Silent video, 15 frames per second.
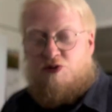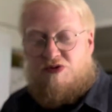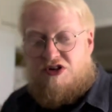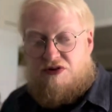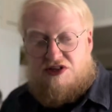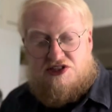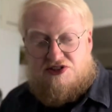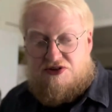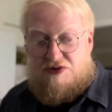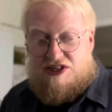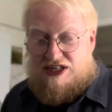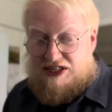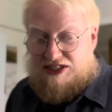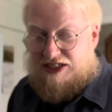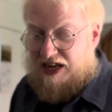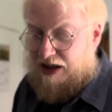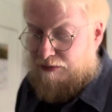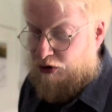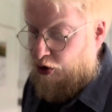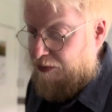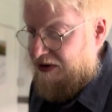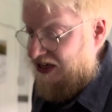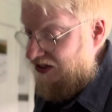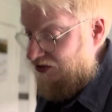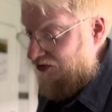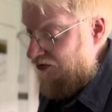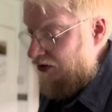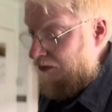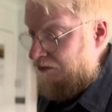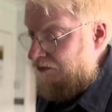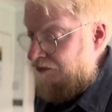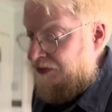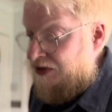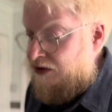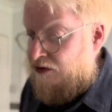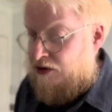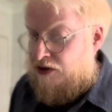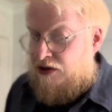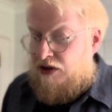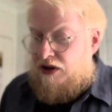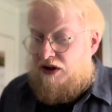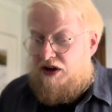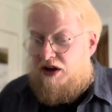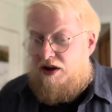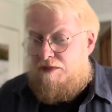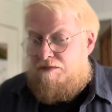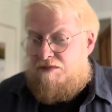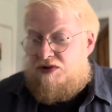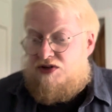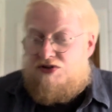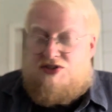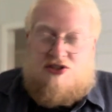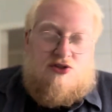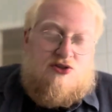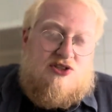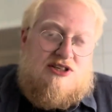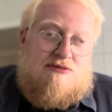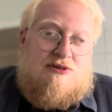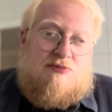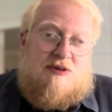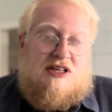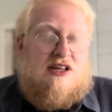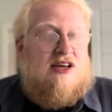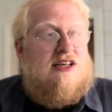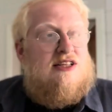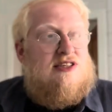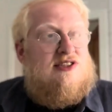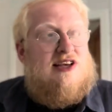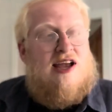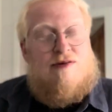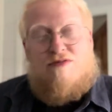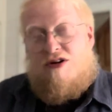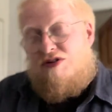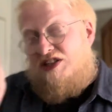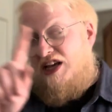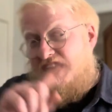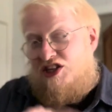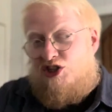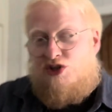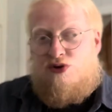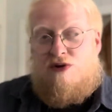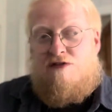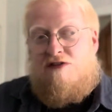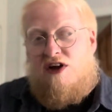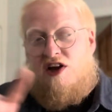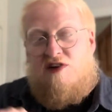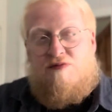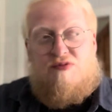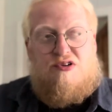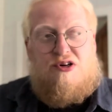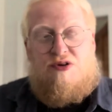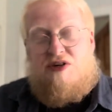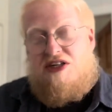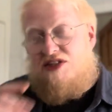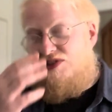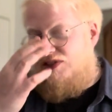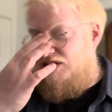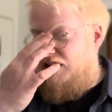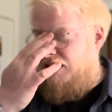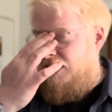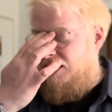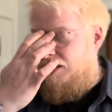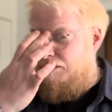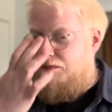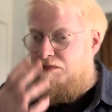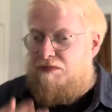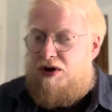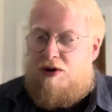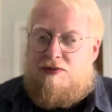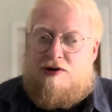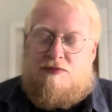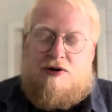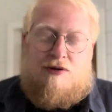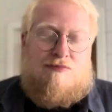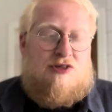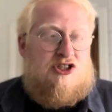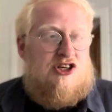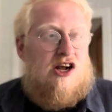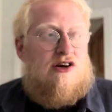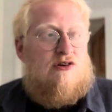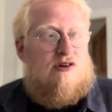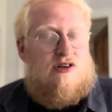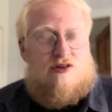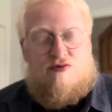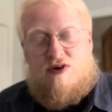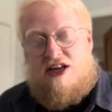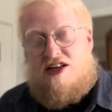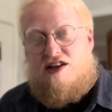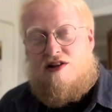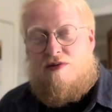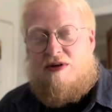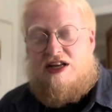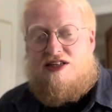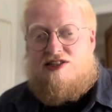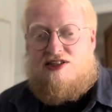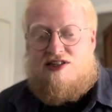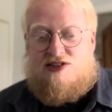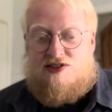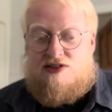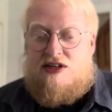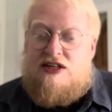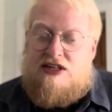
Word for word: breweries who I need to get more beers from. Um, because it just seems to be like the same rotational five breweries that um, pop up on the channel on a regular basis.